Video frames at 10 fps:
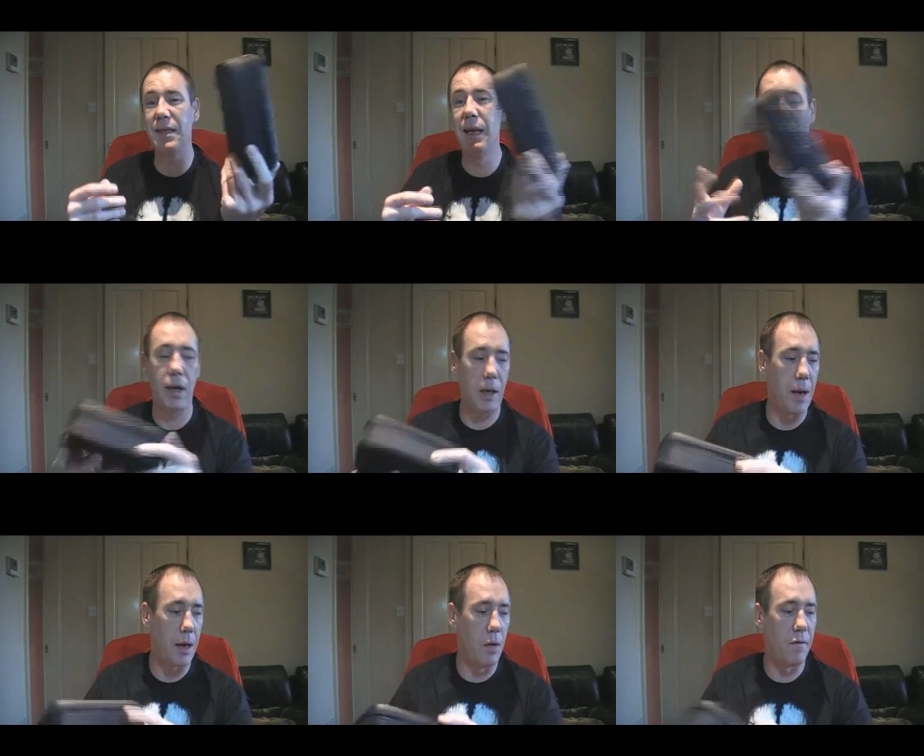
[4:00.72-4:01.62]
seen them on
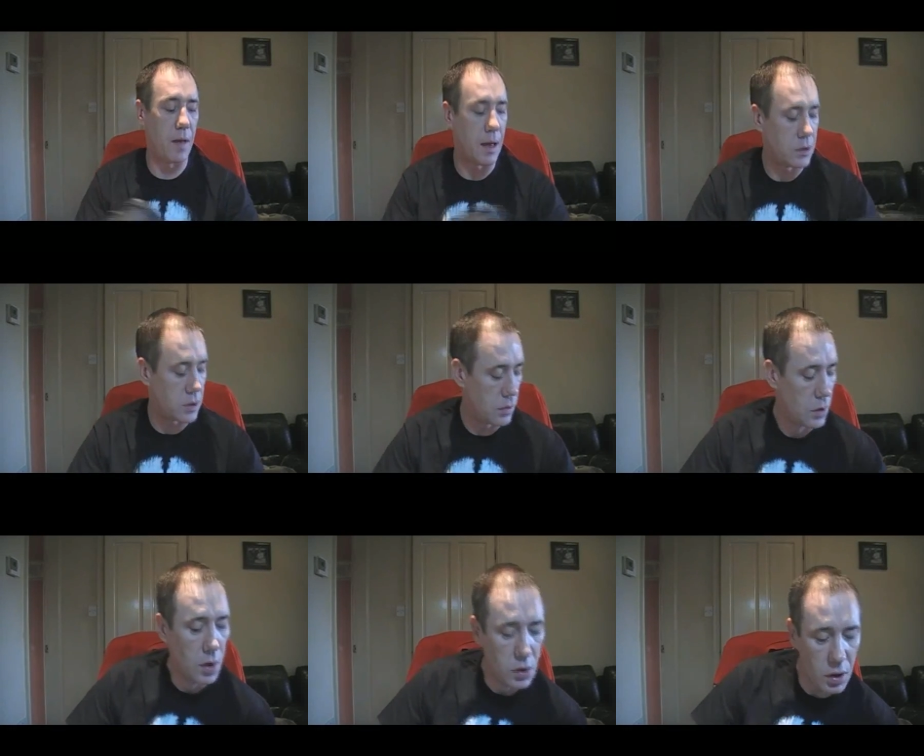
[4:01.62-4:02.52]
eBay going for that, so
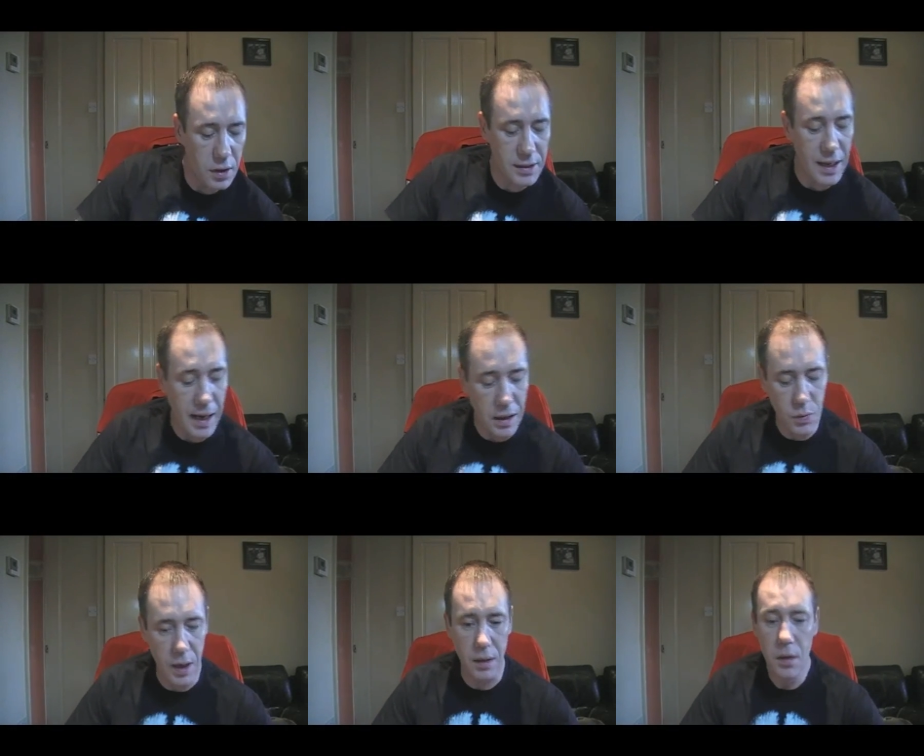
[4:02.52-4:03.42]
so there's that as
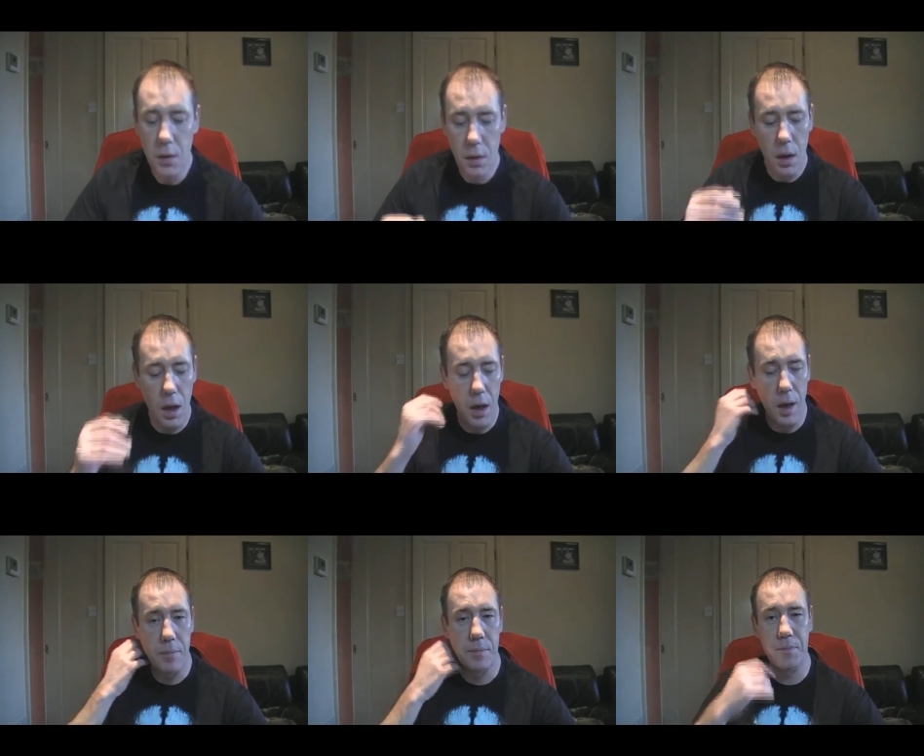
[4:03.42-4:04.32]
well.
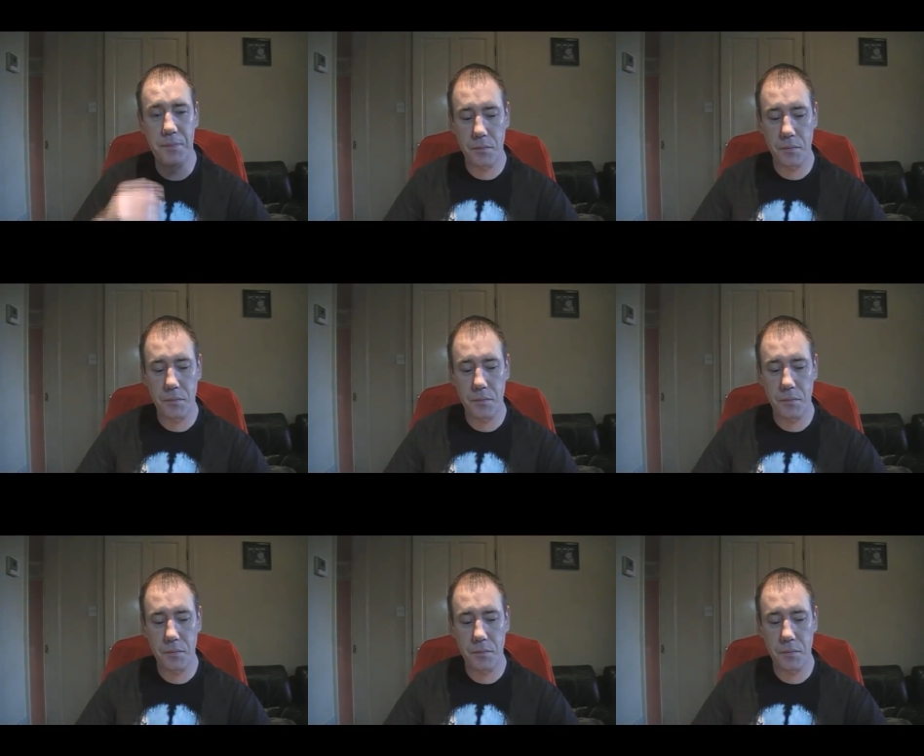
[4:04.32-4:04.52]
Um,